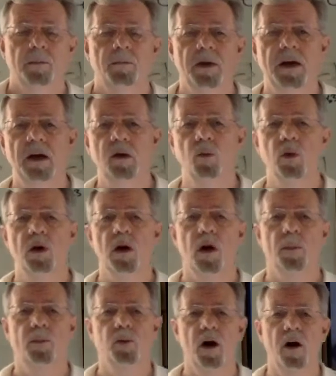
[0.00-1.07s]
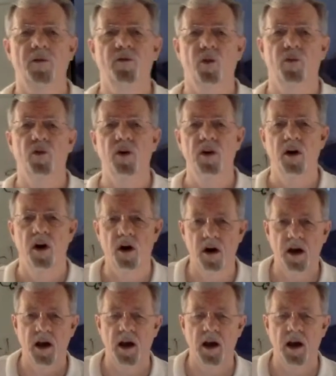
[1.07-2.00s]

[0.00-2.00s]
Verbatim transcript: Be uh, prayerful for Doug